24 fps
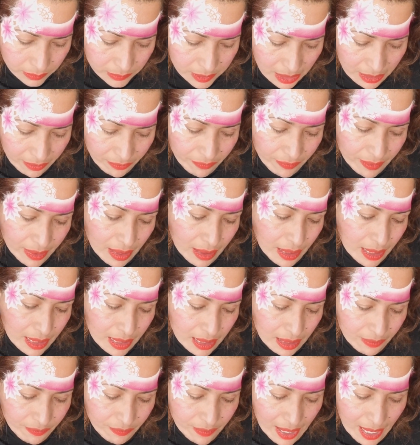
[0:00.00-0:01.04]
If
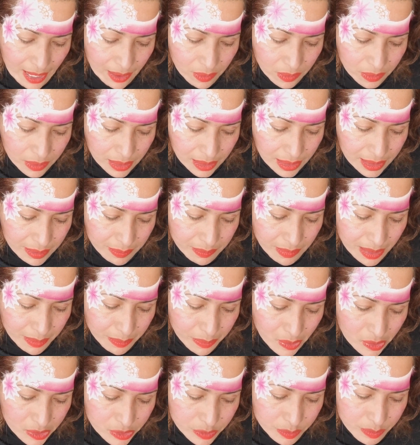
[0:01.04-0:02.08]
I don't clean my
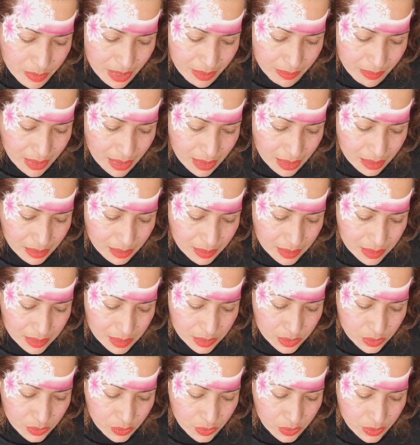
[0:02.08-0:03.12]
brush, maybe it's
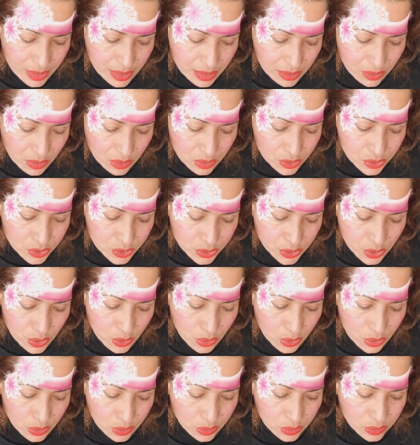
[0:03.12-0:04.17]
gonna go
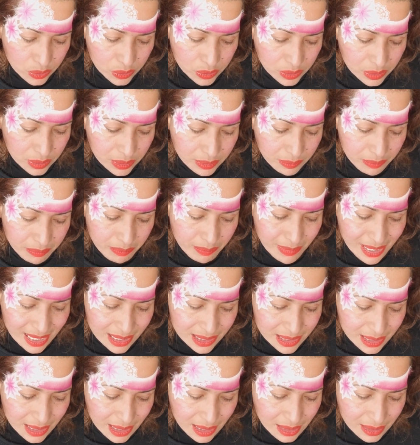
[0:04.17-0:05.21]
so
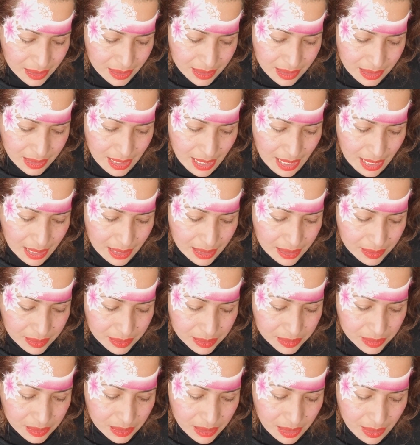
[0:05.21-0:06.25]
messy that
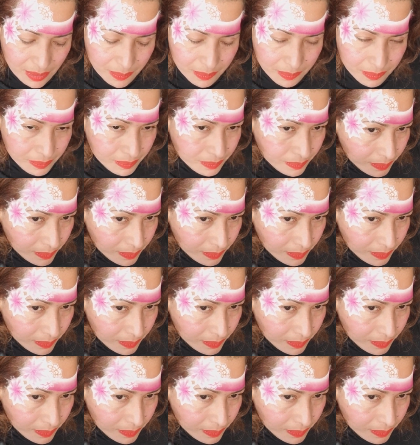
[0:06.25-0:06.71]
it's gonna